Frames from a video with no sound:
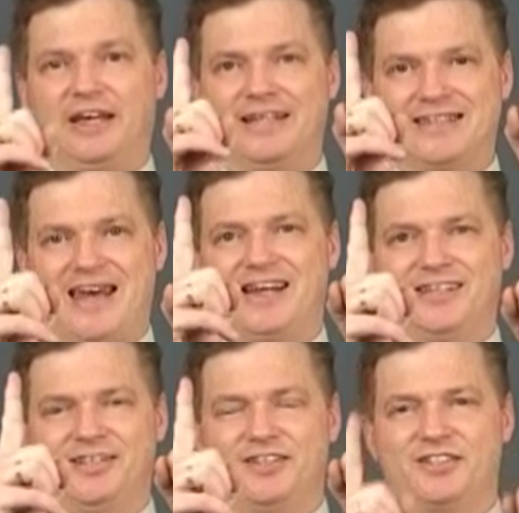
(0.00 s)

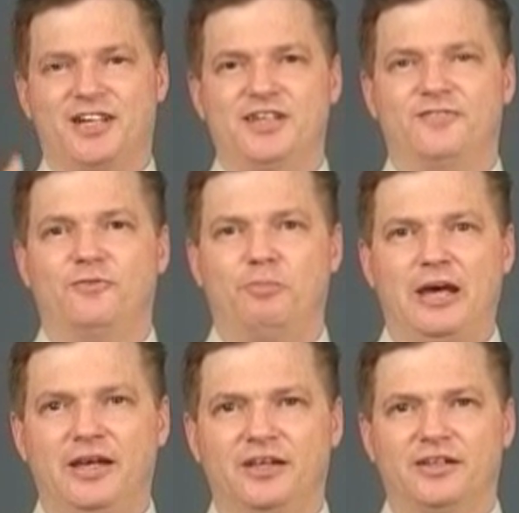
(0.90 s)
exactly the size of a
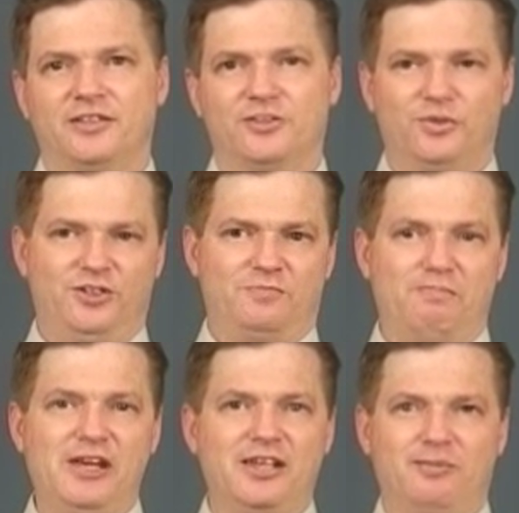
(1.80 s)
packet. So we just
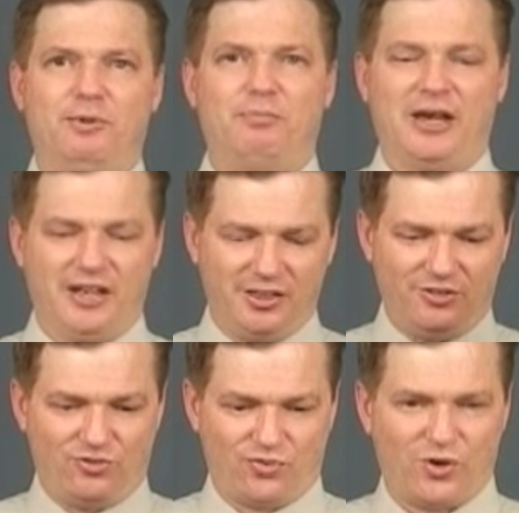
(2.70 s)
make up a
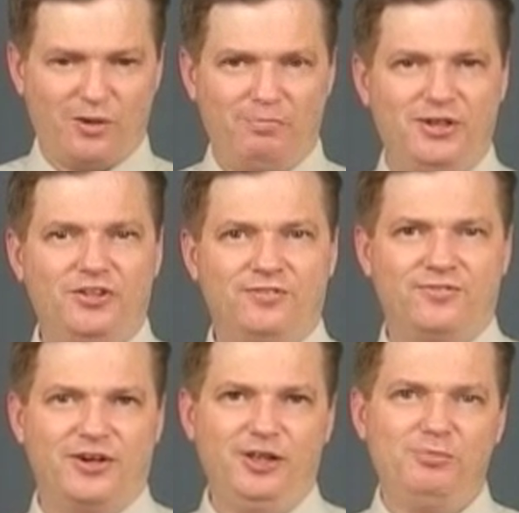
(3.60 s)
packet, drop it in a
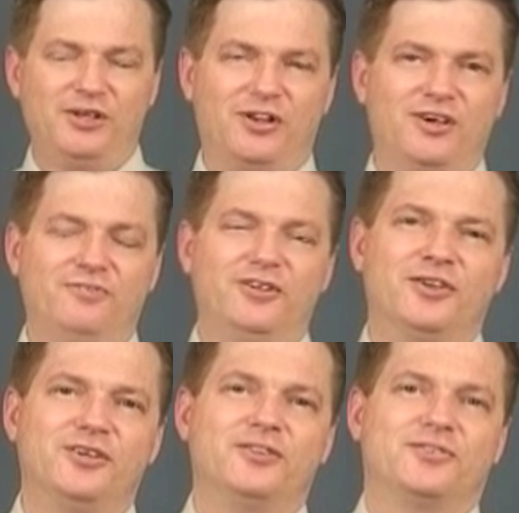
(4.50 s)
frame, and off it
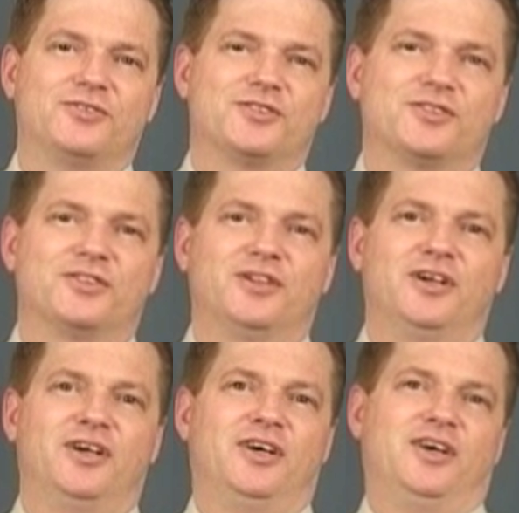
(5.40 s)
goes.
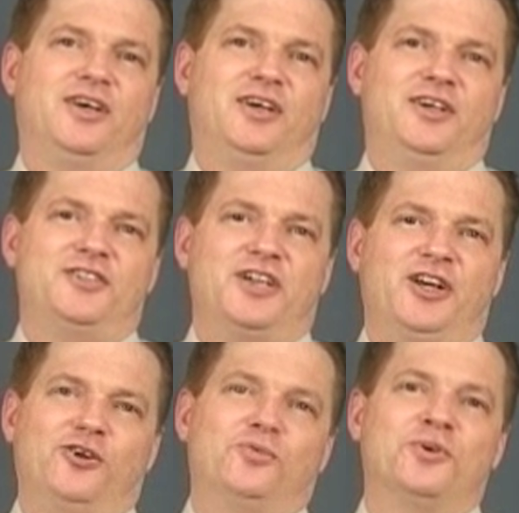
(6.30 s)
Is that
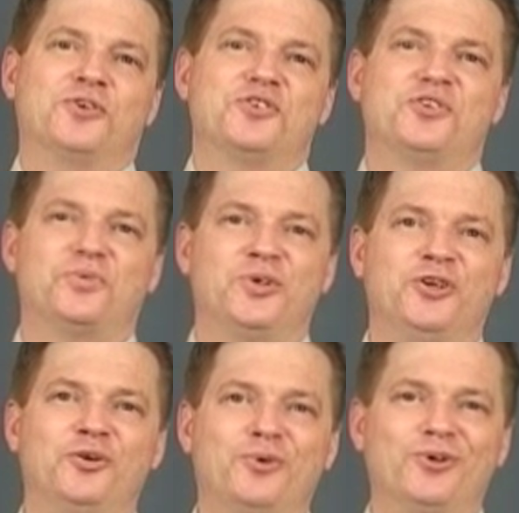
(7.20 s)
how it works in the
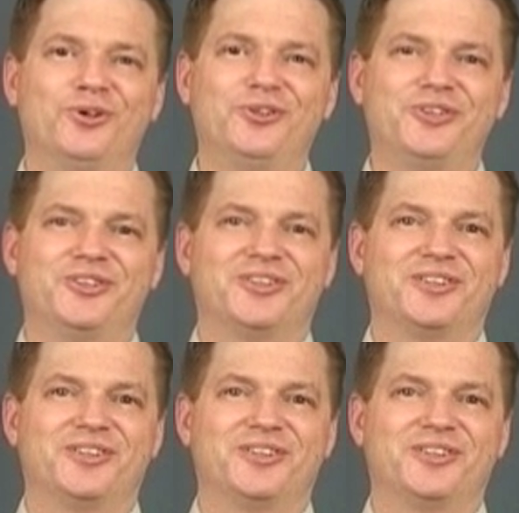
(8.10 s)
real world?